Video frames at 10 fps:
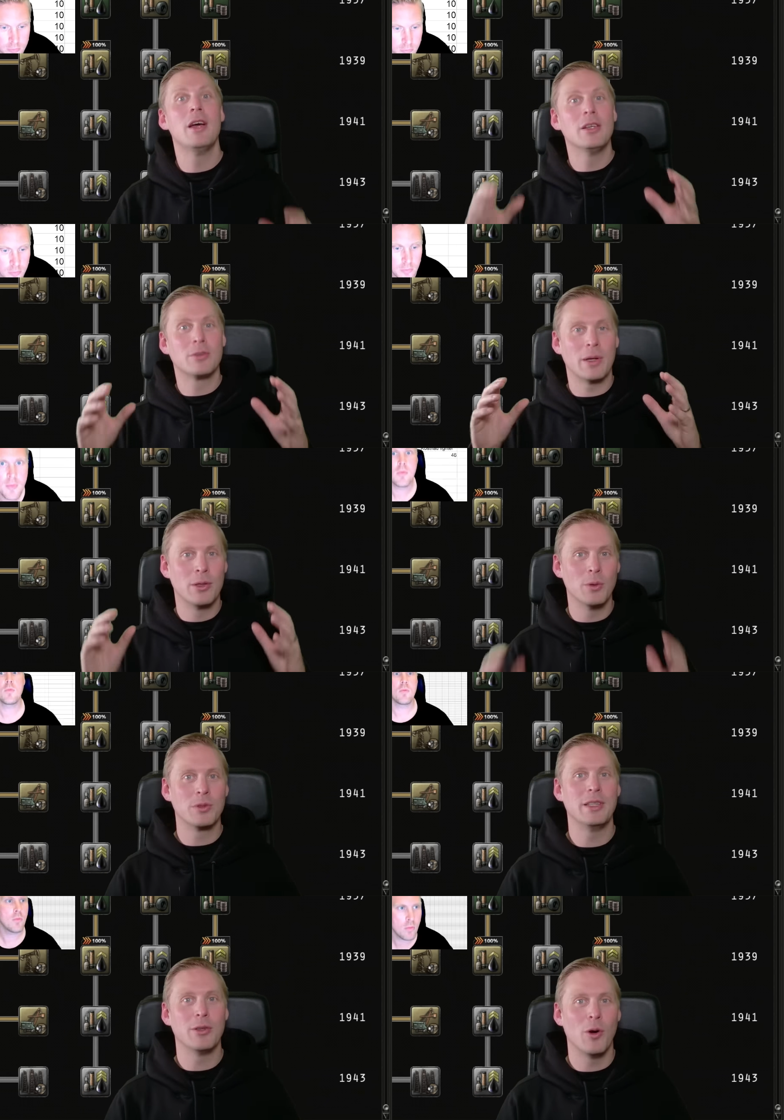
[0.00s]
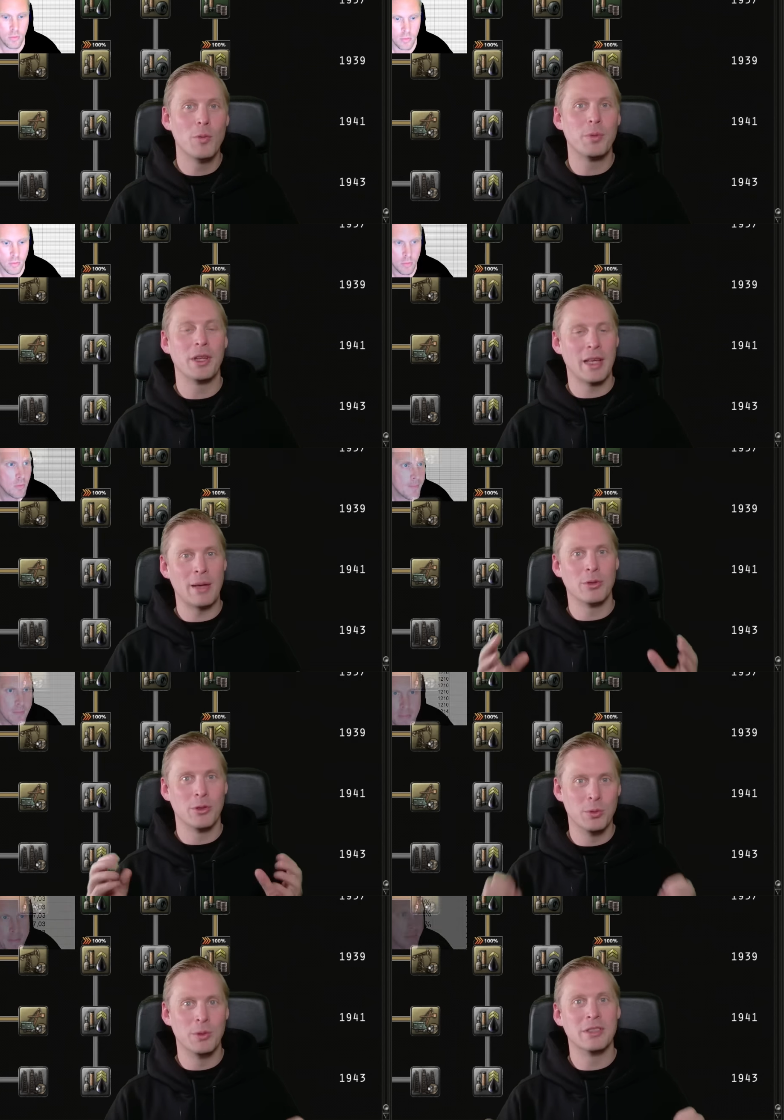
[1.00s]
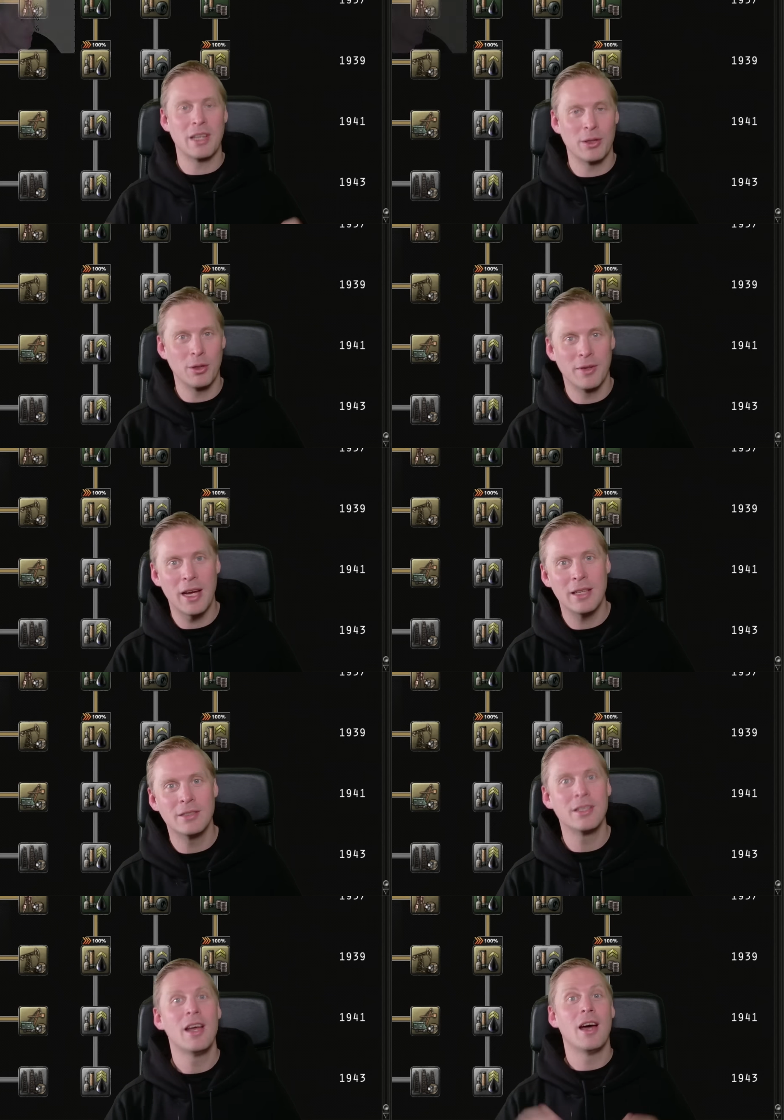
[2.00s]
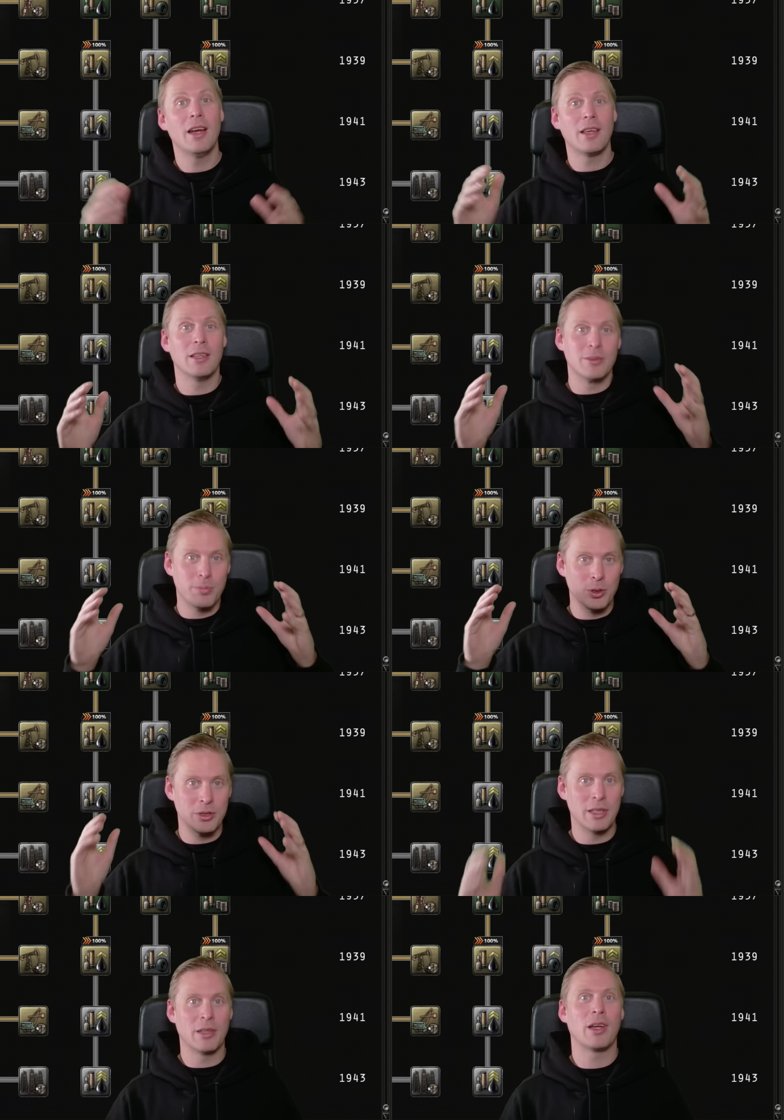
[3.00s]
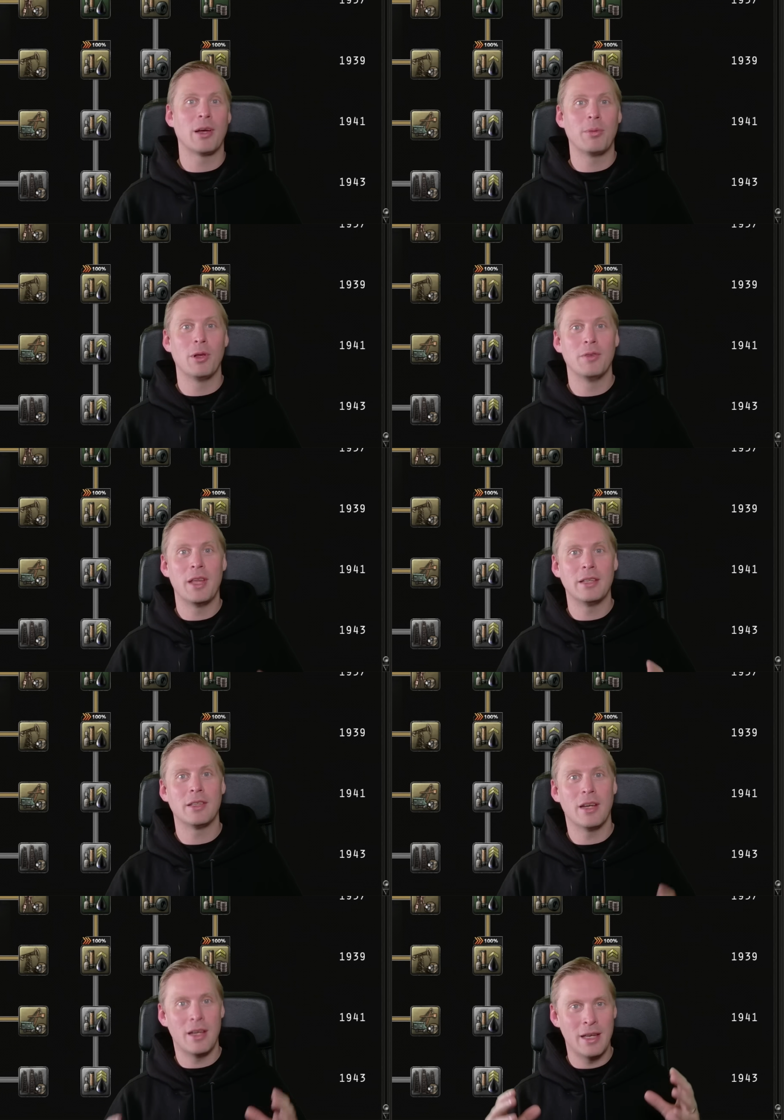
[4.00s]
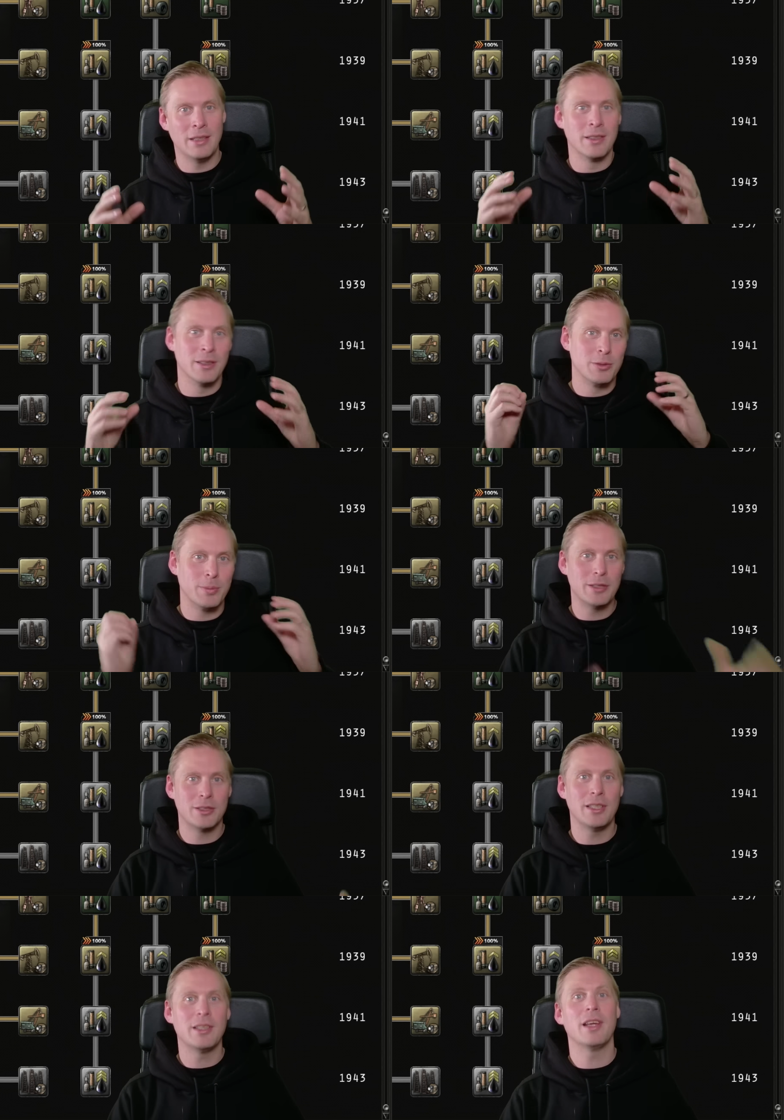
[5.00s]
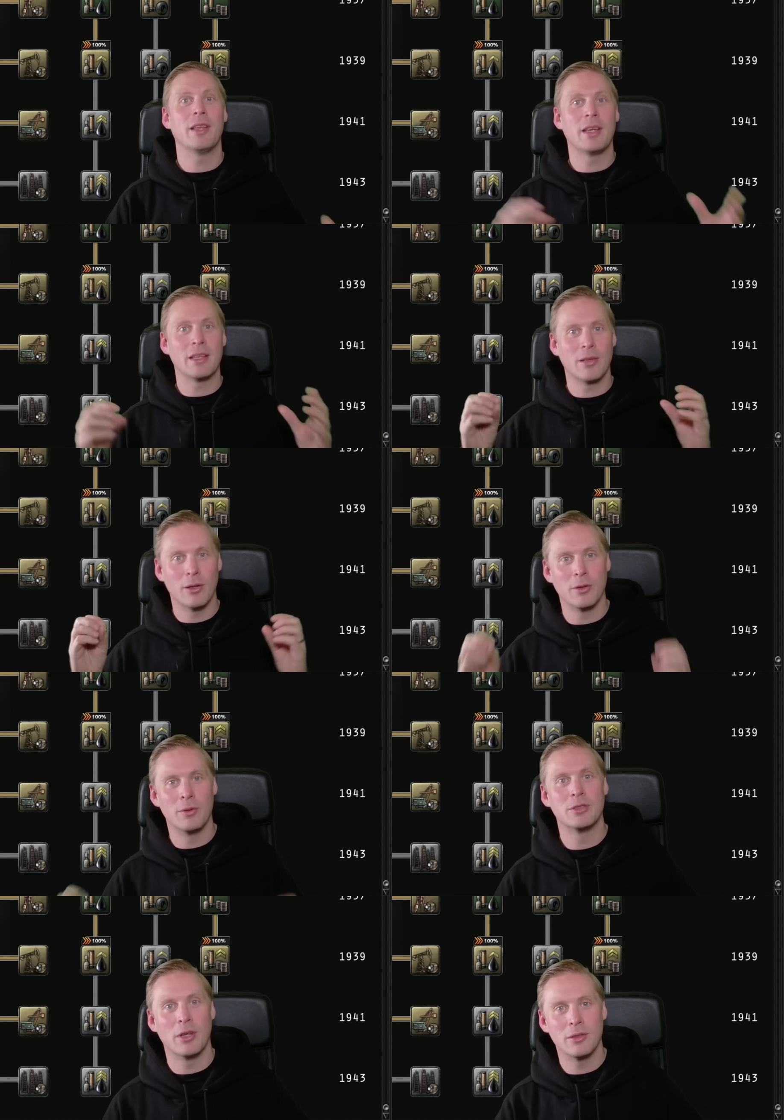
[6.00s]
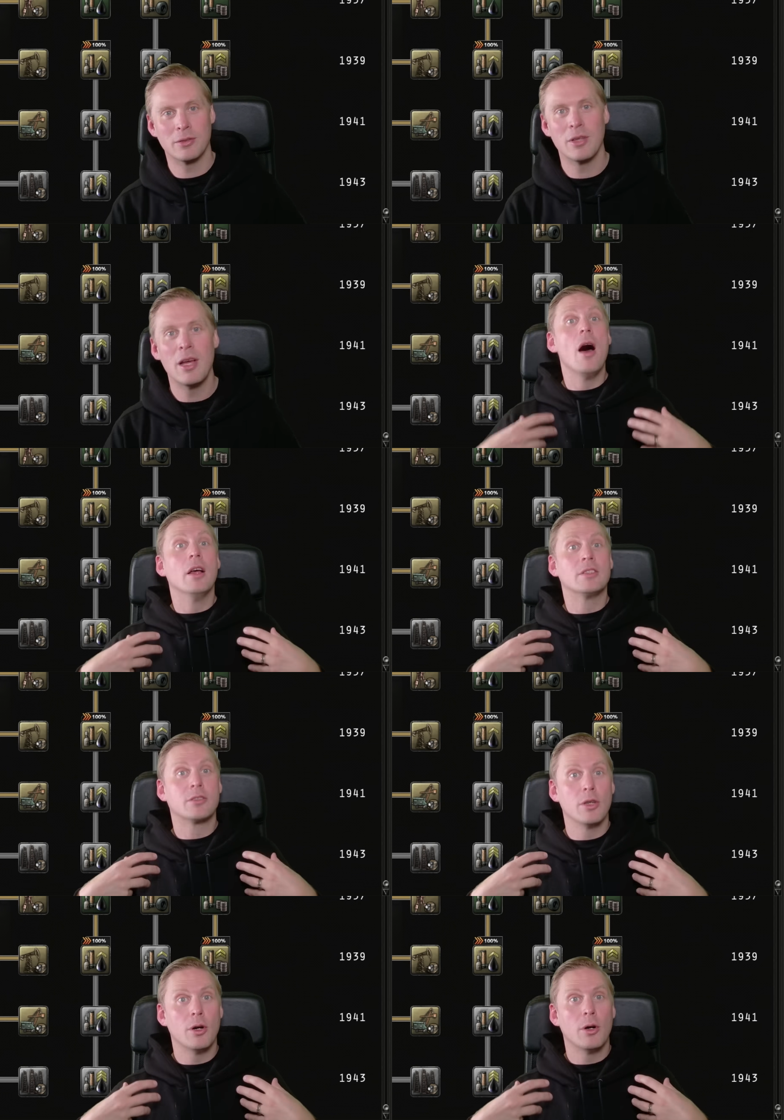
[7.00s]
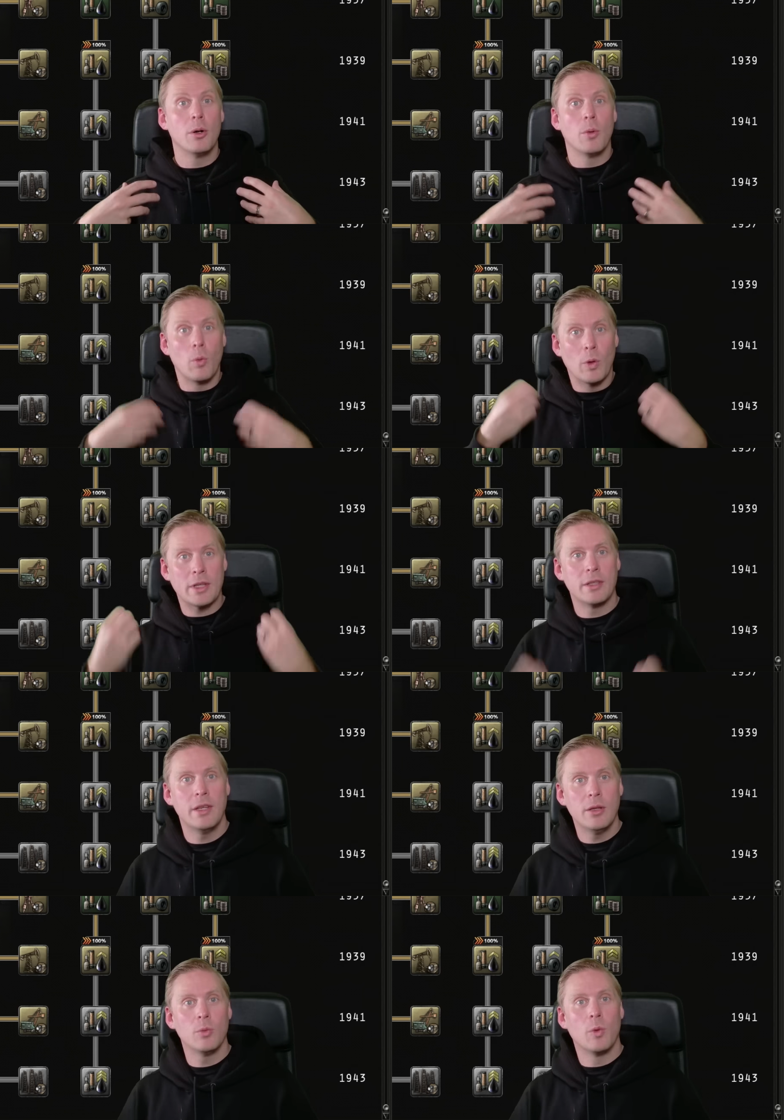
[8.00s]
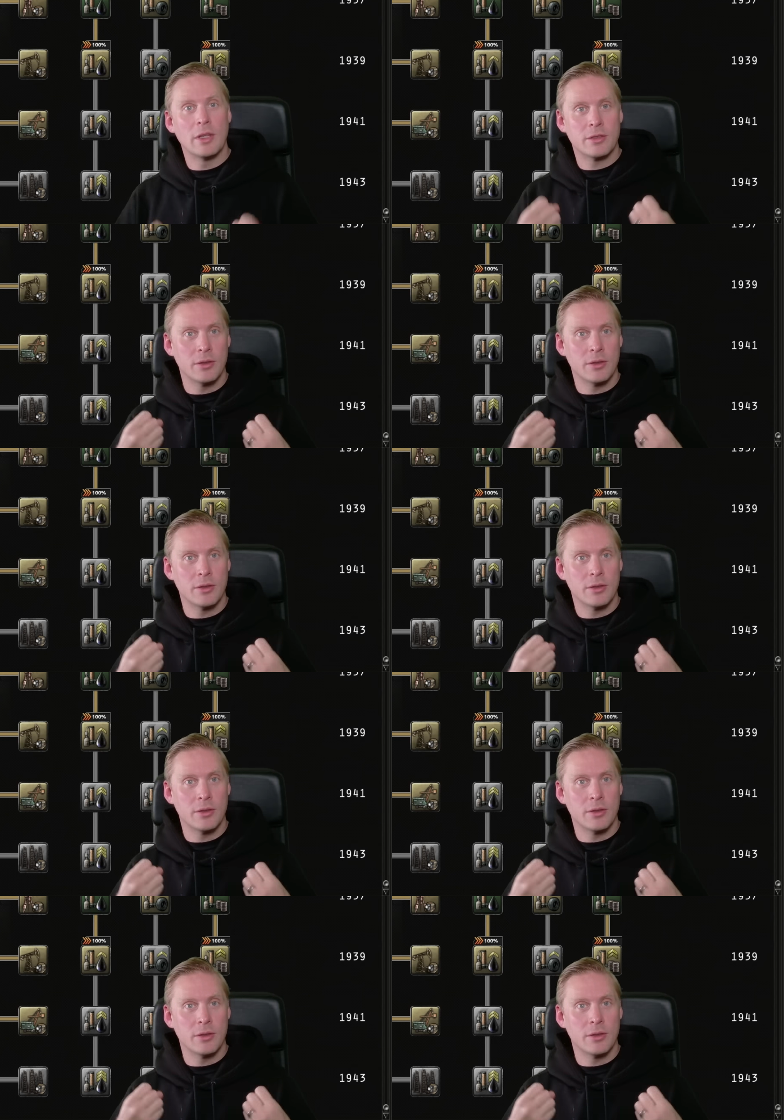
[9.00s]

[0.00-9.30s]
so I don't need to open the game to do this kind of guides. I can just push in a couple of data in the spreadsheet and I get a lot of results. So what I did was